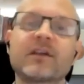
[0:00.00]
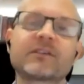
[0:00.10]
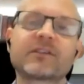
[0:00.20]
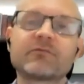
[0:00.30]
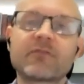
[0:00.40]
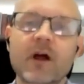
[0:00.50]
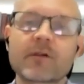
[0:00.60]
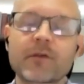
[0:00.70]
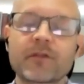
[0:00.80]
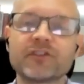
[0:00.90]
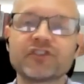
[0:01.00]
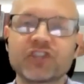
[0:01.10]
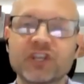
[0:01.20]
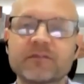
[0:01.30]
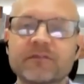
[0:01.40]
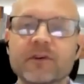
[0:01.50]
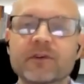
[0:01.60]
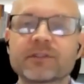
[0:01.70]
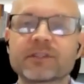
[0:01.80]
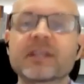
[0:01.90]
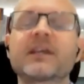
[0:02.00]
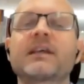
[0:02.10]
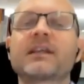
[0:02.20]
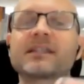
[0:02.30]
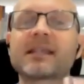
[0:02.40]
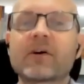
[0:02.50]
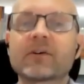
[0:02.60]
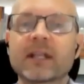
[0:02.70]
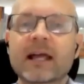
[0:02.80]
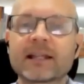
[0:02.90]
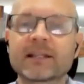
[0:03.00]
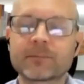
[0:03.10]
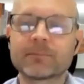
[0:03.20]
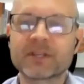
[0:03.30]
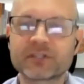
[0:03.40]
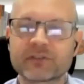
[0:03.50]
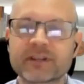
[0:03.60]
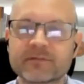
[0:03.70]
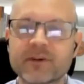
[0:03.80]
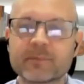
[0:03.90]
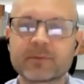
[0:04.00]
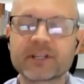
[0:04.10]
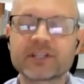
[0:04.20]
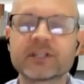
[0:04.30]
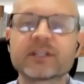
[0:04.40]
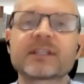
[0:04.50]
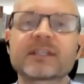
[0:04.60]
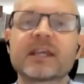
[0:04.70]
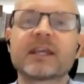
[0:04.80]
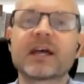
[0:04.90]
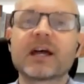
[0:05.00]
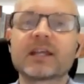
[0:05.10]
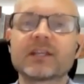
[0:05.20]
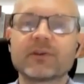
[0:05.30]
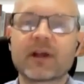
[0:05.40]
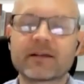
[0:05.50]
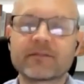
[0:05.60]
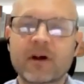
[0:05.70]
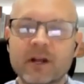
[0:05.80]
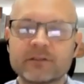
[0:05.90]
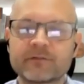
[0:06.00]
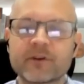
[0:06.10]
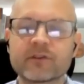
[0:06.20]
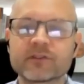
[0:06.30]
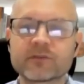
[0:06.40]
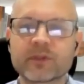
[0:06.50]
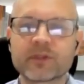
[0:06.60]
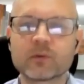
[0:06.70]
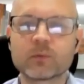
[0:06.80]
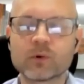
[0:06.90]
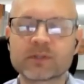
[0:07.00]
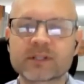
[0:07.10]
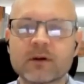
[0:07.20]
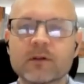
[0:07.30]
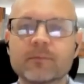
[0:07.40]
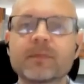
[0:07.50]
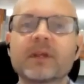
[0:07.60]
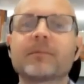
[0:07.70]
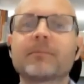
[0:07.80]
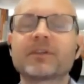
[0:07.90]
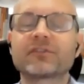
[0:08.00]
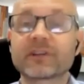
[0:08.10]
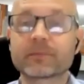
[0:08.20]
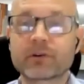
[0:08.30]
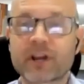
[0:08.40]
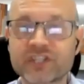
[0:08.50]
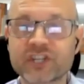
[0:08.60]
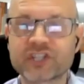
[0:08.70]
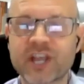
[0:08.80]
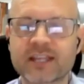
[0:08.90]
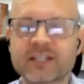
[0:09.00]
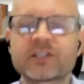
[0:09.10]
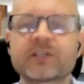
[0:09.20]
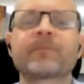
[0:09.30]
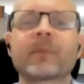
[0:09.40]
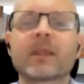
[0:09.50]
So rather than geophones sat on land measuring vibrations, you have hydrophones within the water column measuring pressure change.